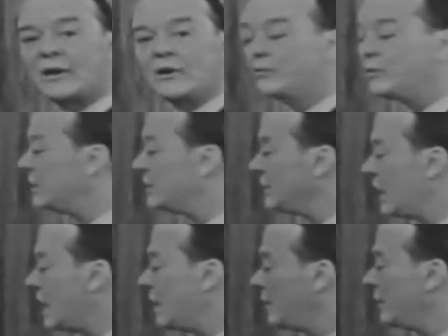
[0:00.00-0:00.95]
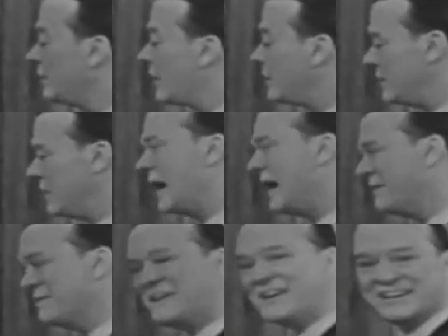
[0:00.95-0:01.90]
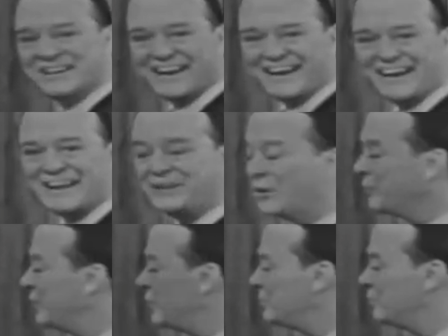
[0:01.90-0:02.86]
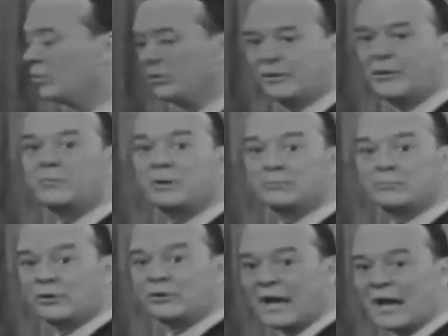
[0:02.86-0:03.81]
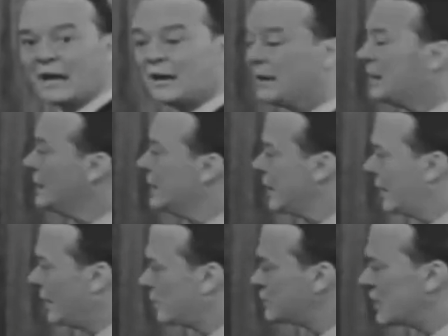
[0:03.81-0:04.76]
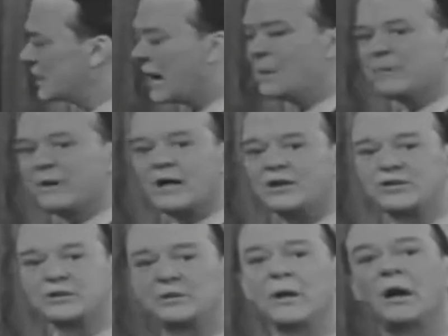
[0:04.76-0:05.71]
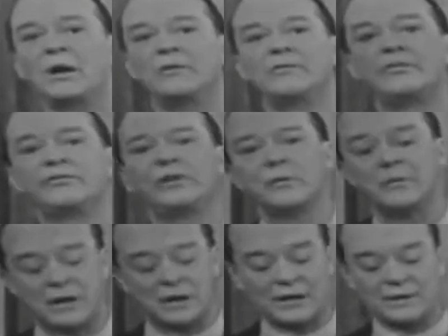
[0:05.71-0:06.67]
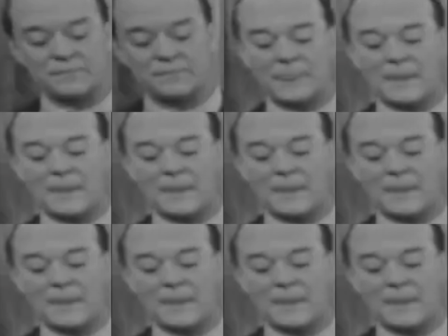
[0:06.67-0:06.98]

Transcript: I don't read it na. I read it na and don't read it bul, but bulna. In other words, a combination of syllabary